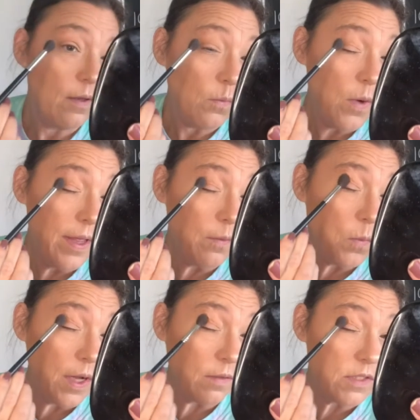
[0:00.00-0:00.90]
Wet n
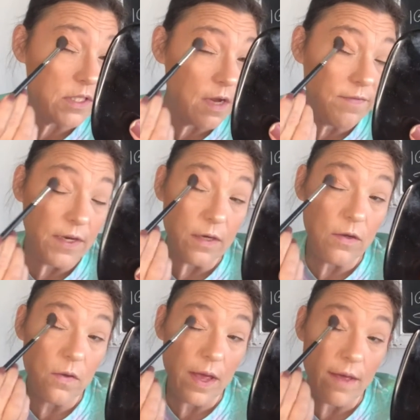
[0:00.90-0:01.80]
Wild stuff that I
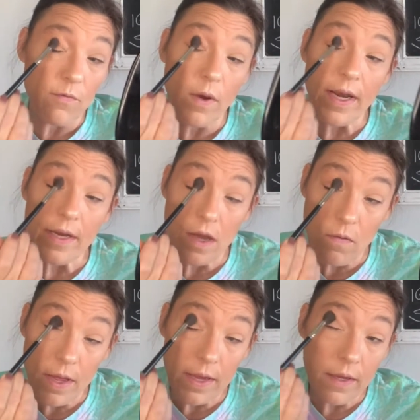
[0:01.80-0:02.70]
do have, what I
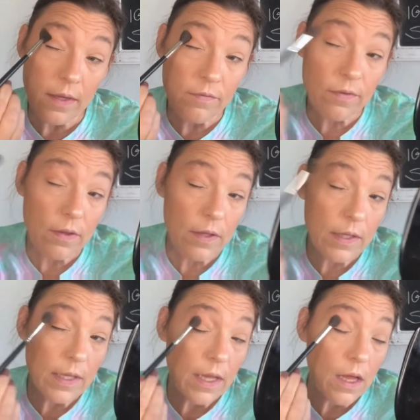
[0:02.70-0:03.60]
don't have
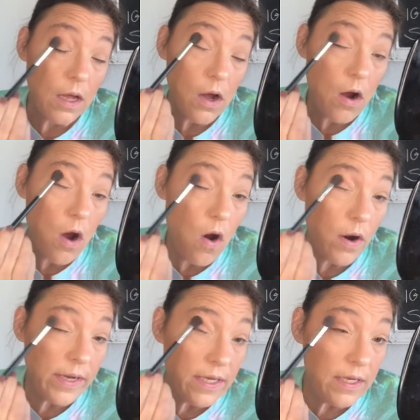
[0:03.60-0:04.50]

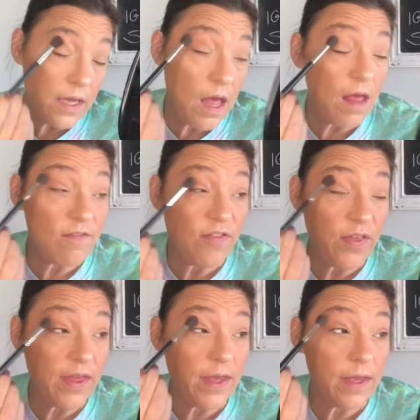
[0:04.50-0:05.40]
are any of
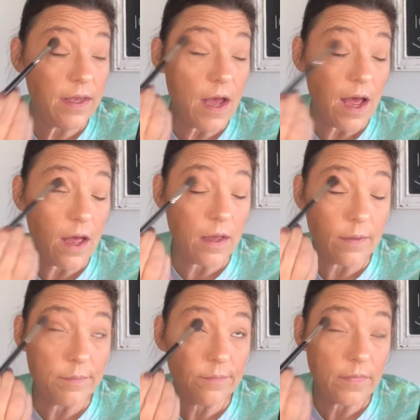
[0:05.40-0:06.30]
the
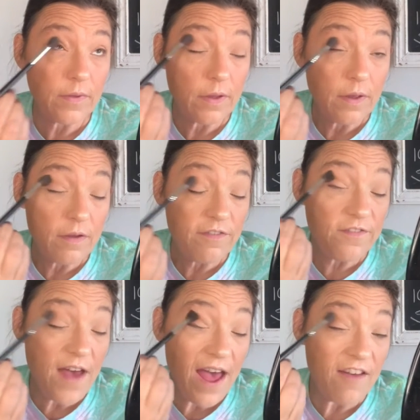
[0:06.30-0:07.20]

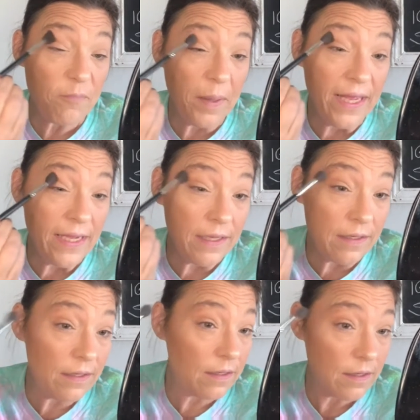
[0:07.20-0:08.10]
5-pan,